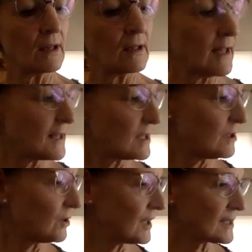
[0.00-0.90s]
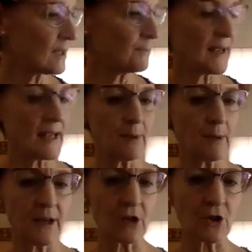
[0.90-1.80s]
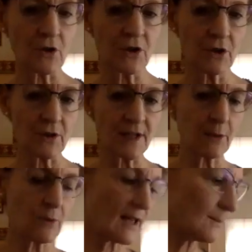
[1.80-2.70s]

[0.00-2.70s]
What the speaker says: let's look at some baby pictures and you'll see what I